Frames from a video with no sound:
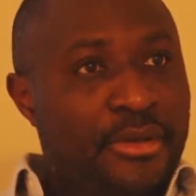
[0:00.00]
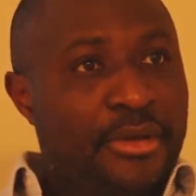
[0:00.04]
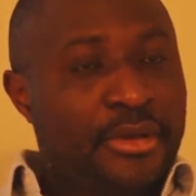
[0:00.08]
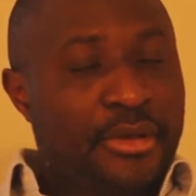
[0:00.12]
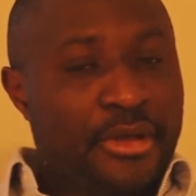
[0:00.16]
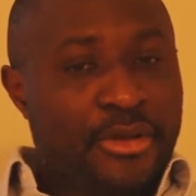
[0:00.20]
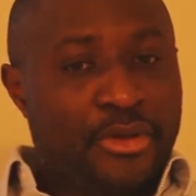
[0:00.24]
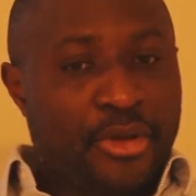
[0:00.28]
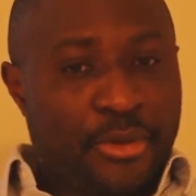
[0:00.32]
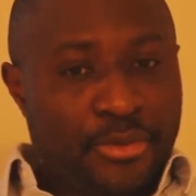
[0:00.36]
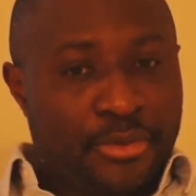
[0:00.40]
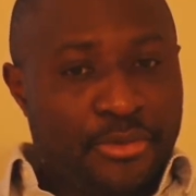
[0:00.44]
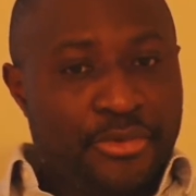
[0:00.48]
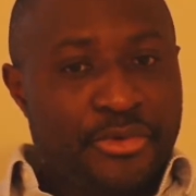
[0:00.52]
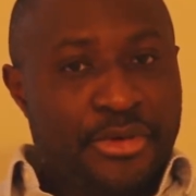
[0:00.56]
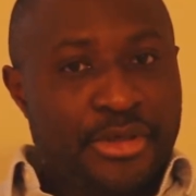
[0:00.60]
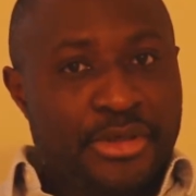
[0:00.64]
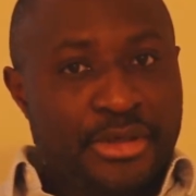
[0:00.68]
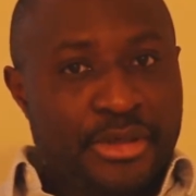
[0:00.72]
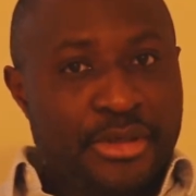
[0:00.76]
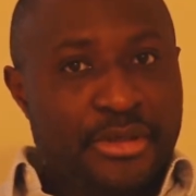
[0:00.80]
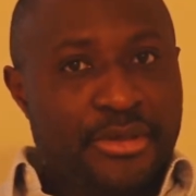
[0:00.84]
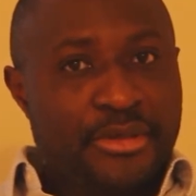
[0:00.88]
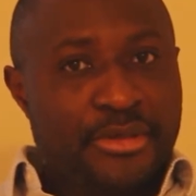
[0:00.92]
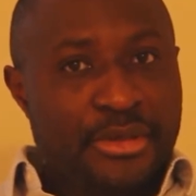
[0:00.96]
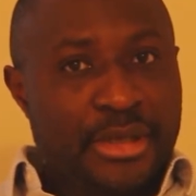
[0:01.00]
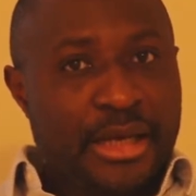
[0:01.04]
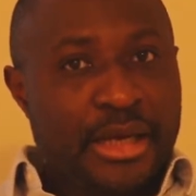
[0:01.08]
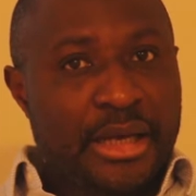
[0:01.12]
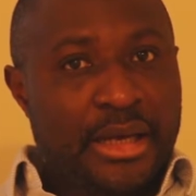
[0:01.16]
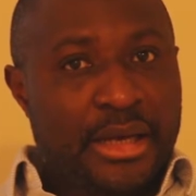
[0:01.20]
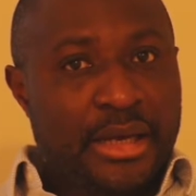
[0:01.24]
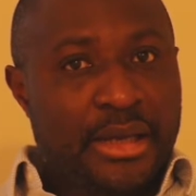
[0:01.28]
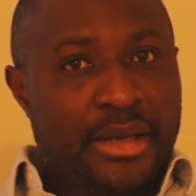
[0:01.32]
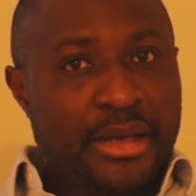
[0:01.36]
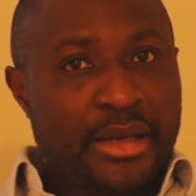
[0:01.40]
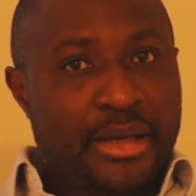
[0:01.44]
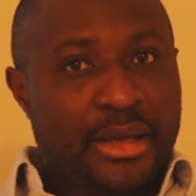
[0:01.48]
The top three skills
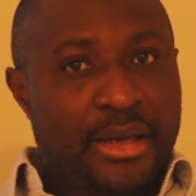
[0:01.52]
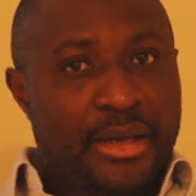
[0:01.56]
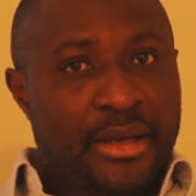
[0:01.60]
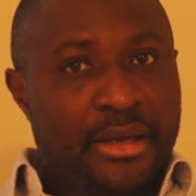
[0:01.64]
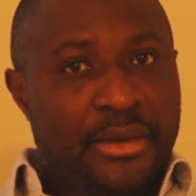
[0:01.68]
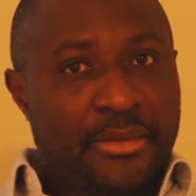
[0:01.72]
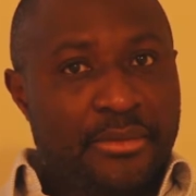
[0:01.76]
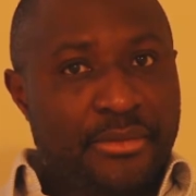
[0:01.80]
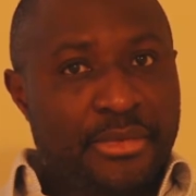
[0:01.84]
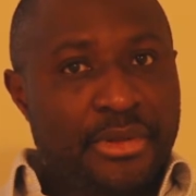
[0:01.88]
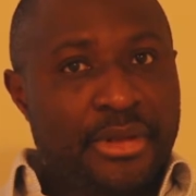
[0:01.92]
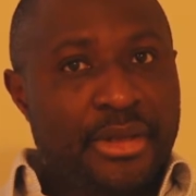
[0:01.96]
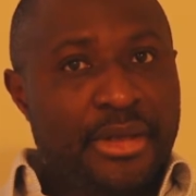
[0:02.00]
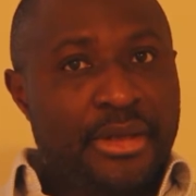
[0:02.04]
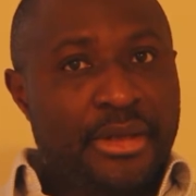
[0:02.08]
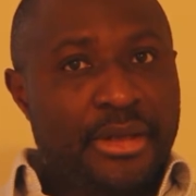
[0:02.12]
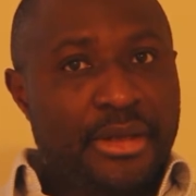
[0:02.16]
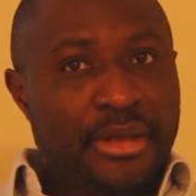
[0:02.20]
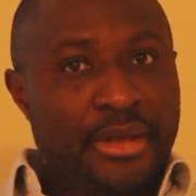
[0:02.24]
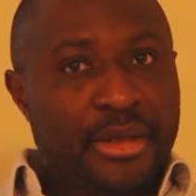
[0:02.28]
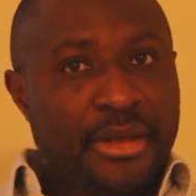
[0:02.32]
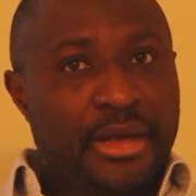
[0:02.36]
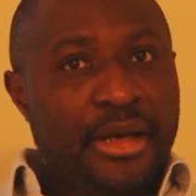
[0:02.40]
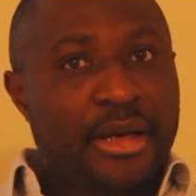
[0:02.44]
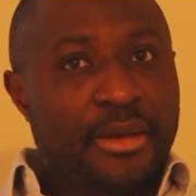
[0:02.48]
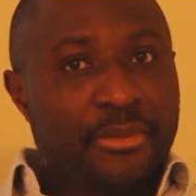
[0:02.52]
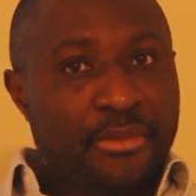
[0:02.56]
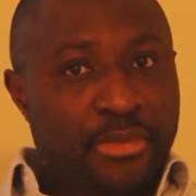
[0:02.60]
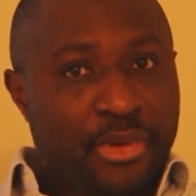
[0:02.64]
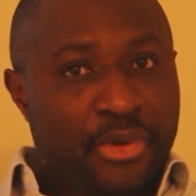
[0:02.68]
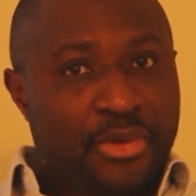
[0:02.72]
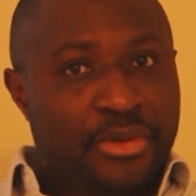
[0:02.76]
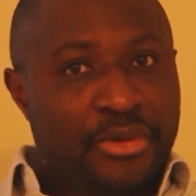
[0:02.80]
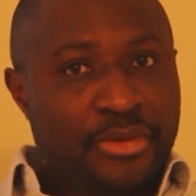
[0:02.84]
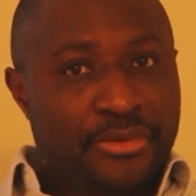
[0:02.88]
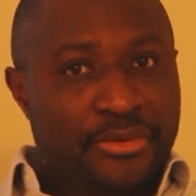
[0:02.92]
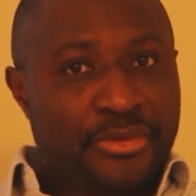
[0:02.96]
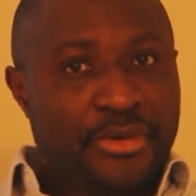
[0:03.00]
I think are
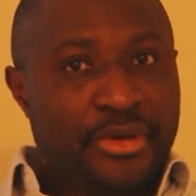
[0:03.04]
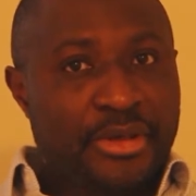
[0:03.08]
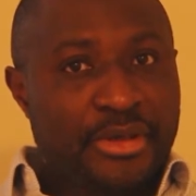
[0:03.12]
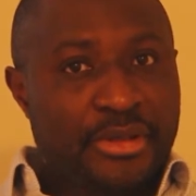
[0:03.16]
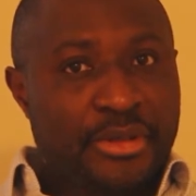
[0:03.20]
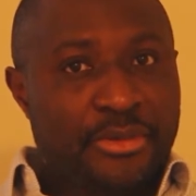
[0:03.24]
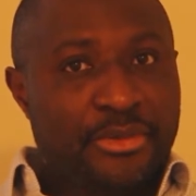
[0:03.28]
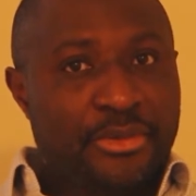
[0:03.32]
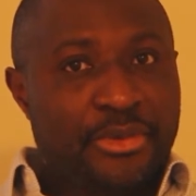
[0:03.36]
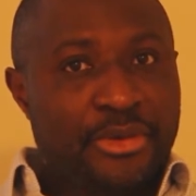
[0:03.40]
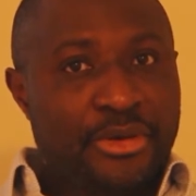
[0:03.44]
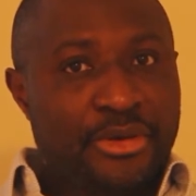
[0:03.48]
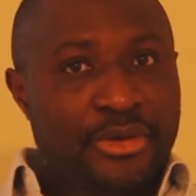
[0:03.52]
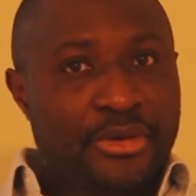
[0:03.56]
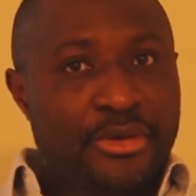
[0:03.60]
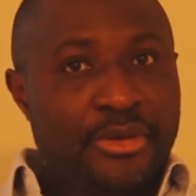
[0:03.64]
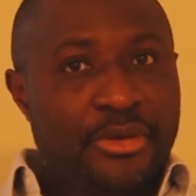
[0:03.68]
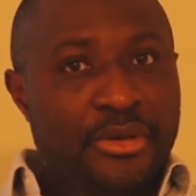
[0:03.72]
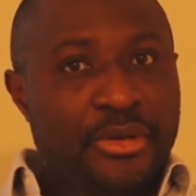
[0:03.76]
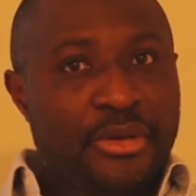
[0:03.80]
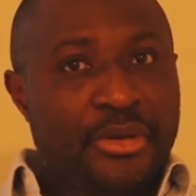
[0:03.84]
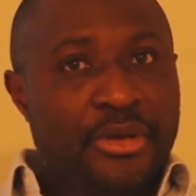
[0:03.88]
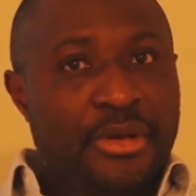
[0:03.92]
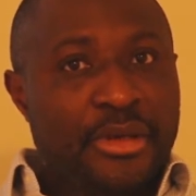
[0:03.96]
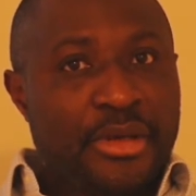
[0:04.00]
important for an entrepreneur